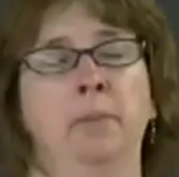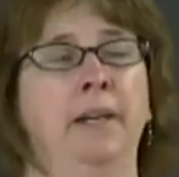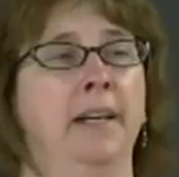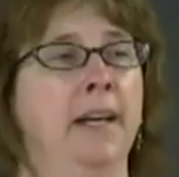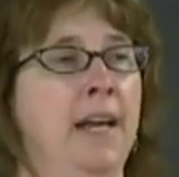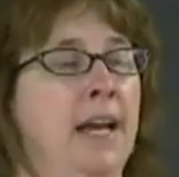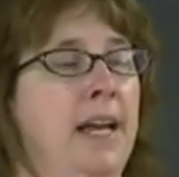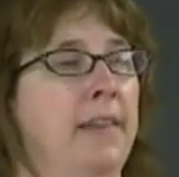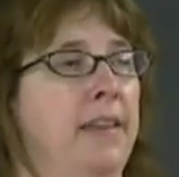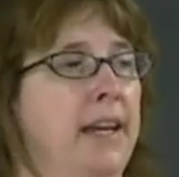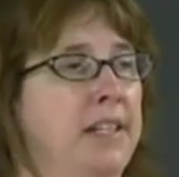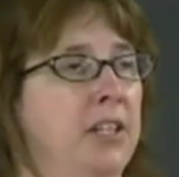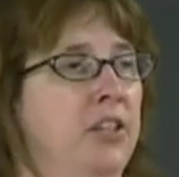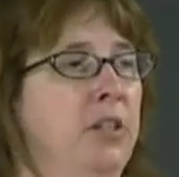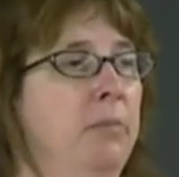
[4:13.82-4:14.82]
me,
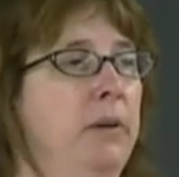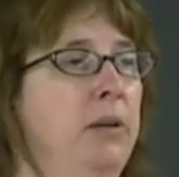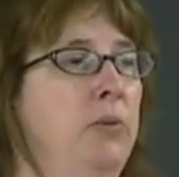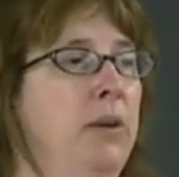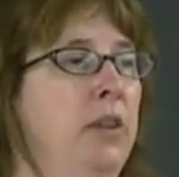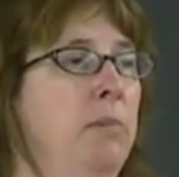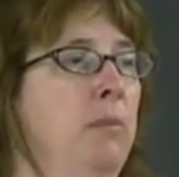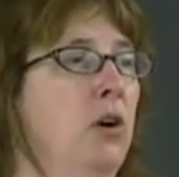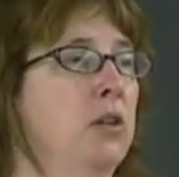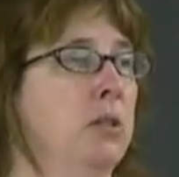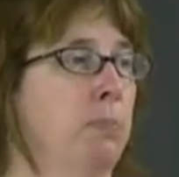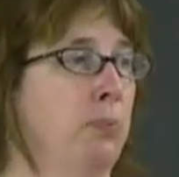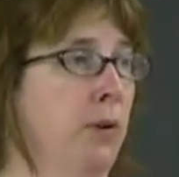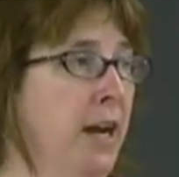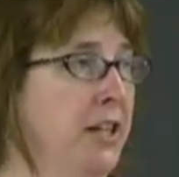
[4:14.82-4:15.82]
that's going to be when the
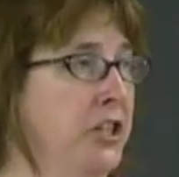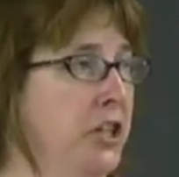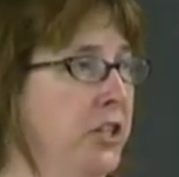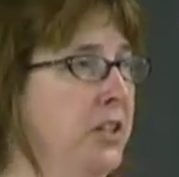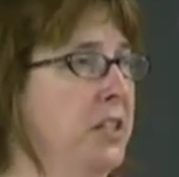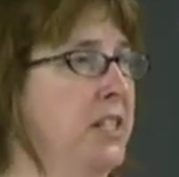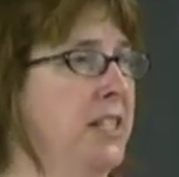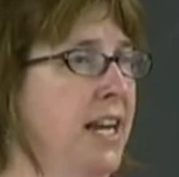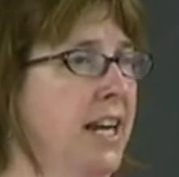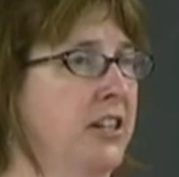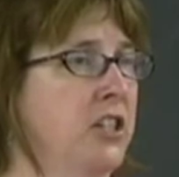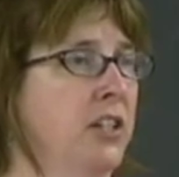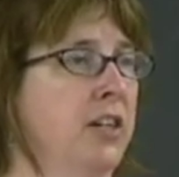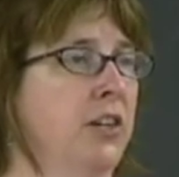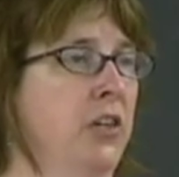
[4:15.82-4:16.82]
most pressure is
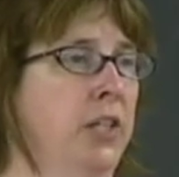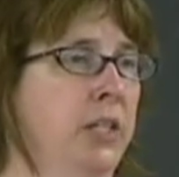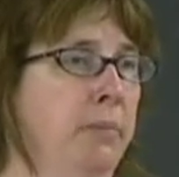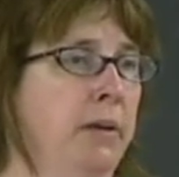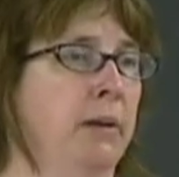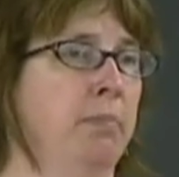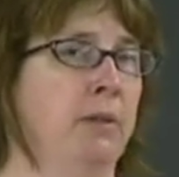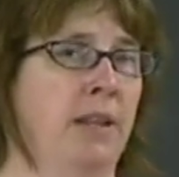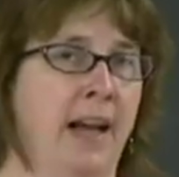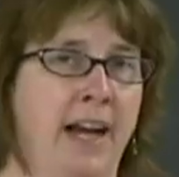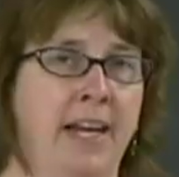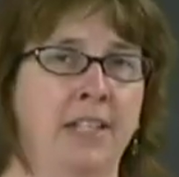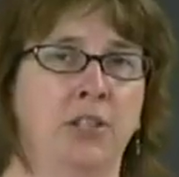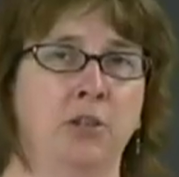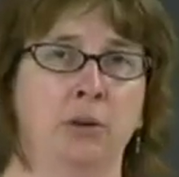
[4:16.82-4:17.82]
actually going to be
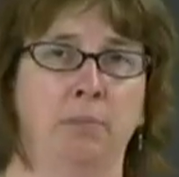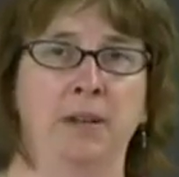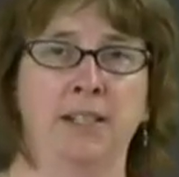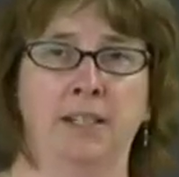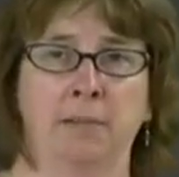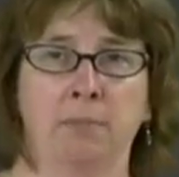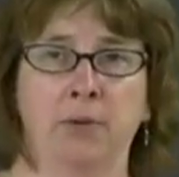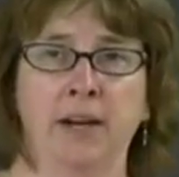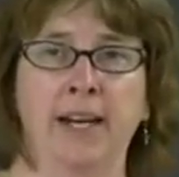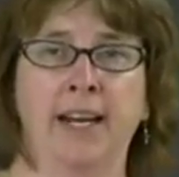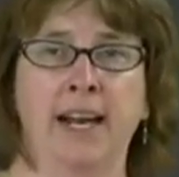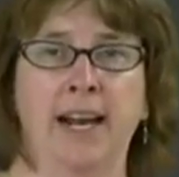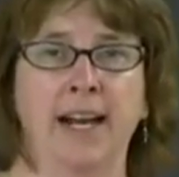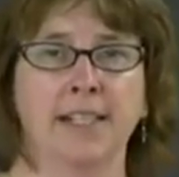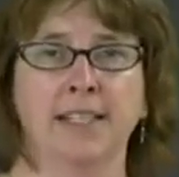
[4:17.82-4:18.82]
applied to a piece of
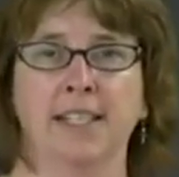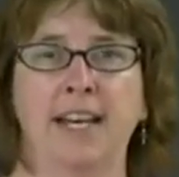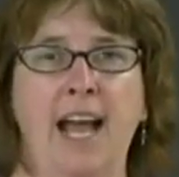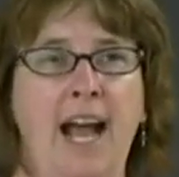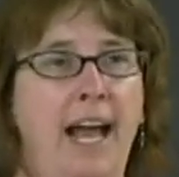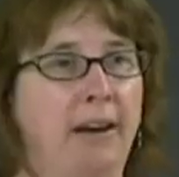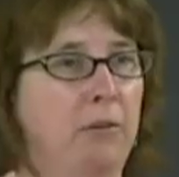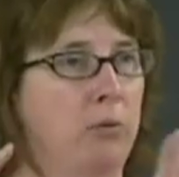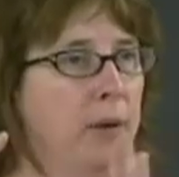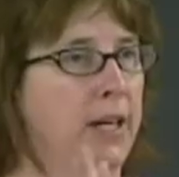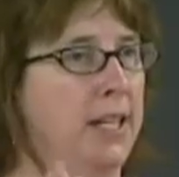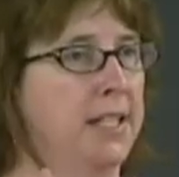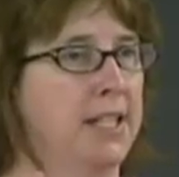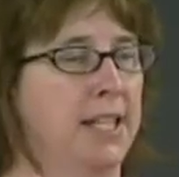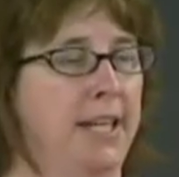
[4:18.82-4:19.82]
precast, not when
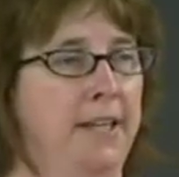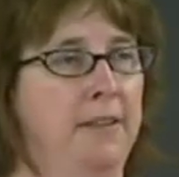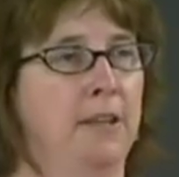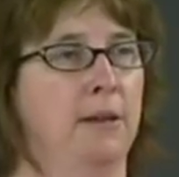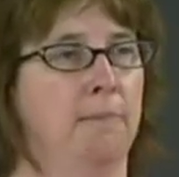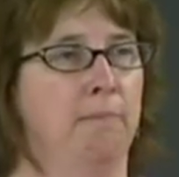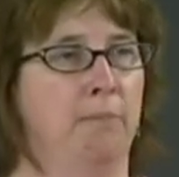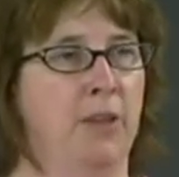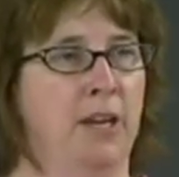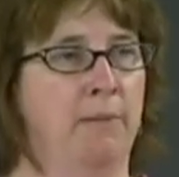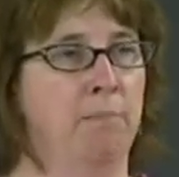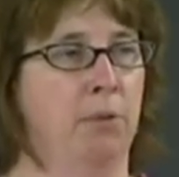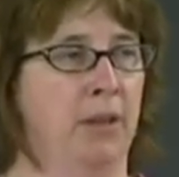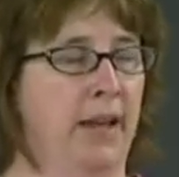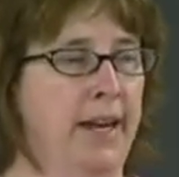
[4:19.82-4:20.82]
it's
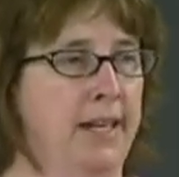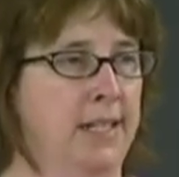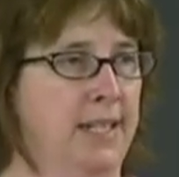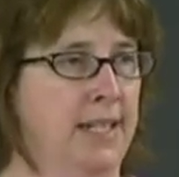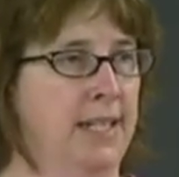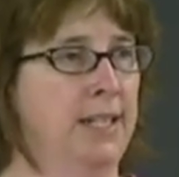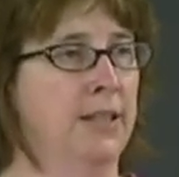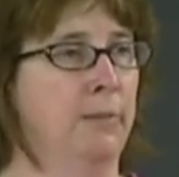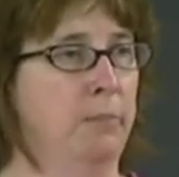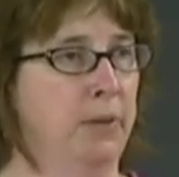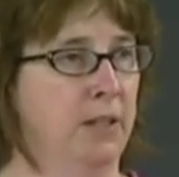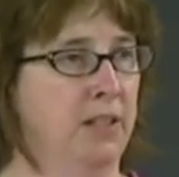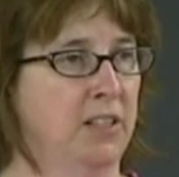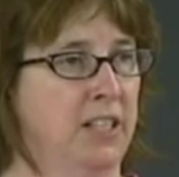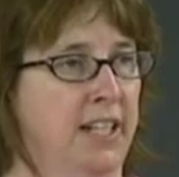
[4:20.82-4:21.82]
in place in the
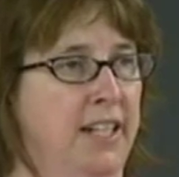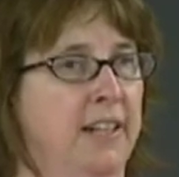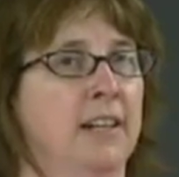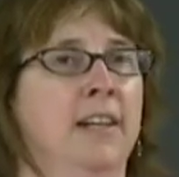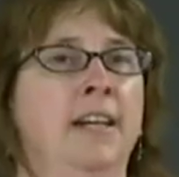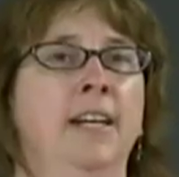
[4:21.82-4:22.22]
building.